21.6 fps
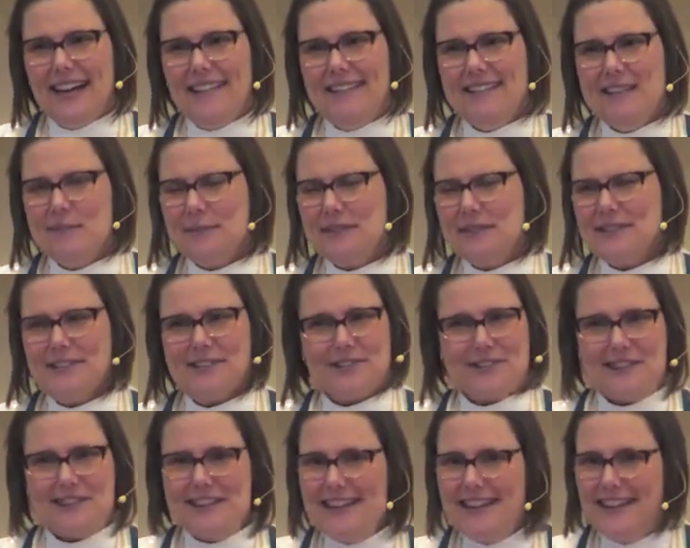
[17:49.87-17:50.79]
and the
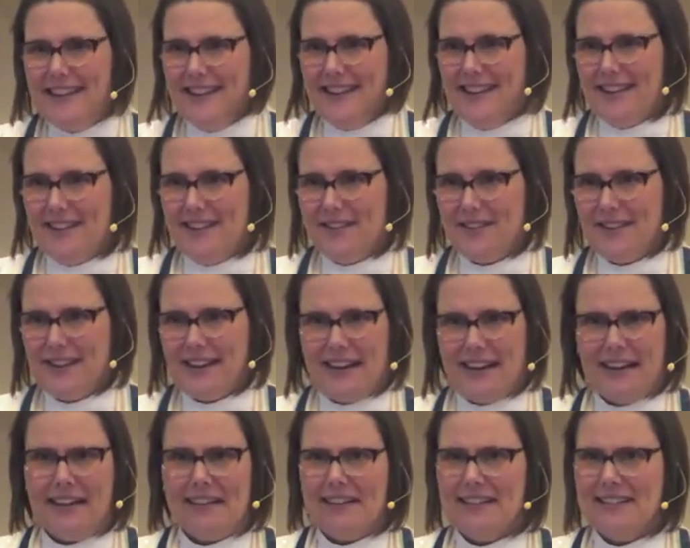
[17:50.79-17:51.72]
absurdity of
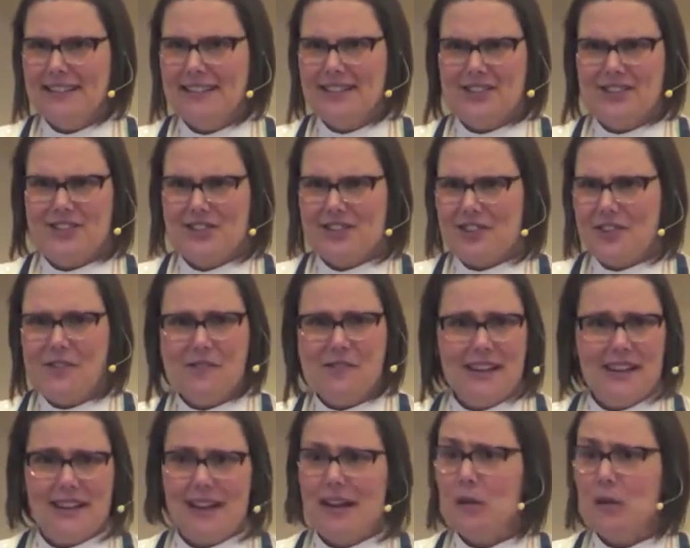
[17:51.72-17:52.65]
God
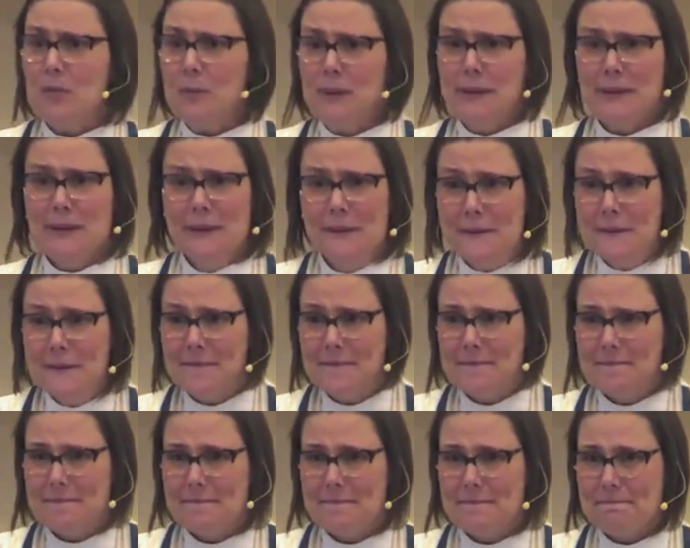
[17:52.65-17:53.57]
showing up
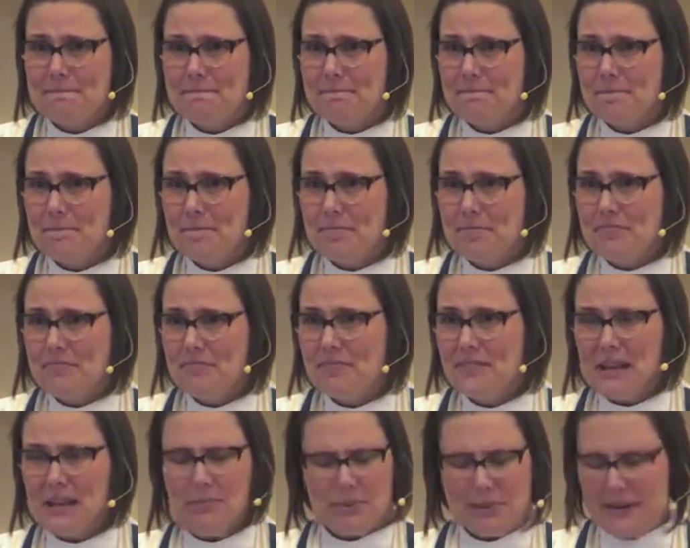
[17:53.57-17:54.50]

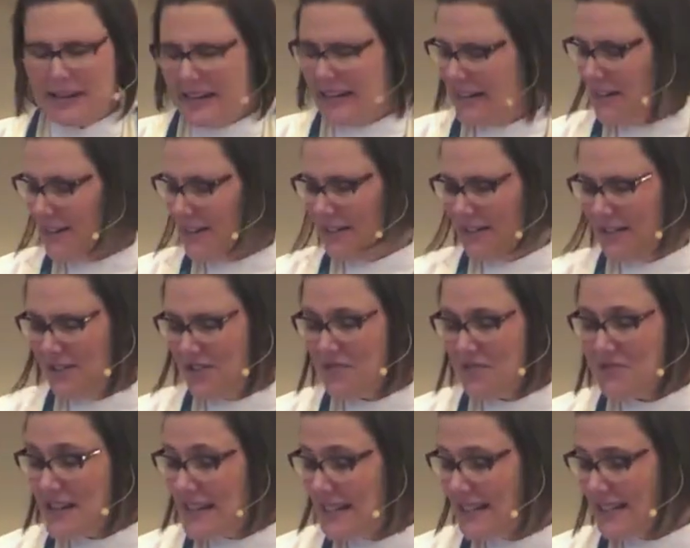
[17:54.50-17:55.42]
and bringing
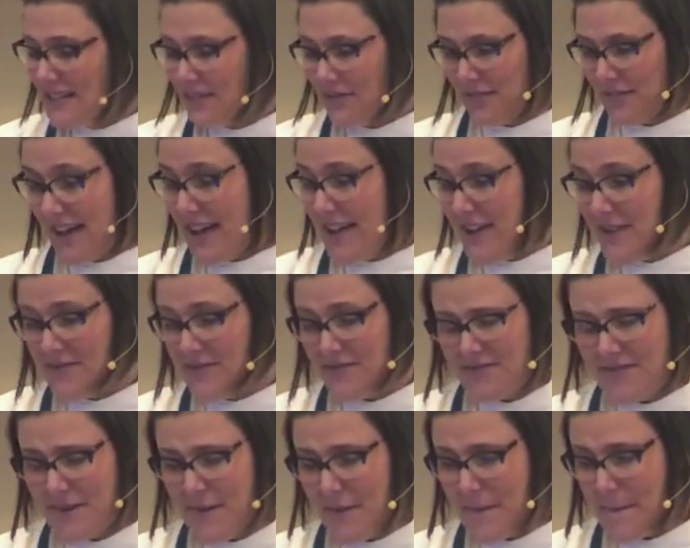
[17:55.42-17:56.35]
newness of
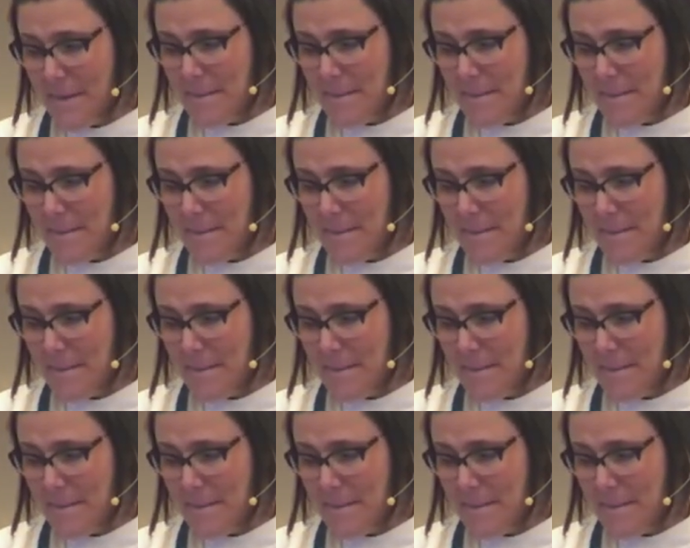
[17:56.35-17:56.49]
life.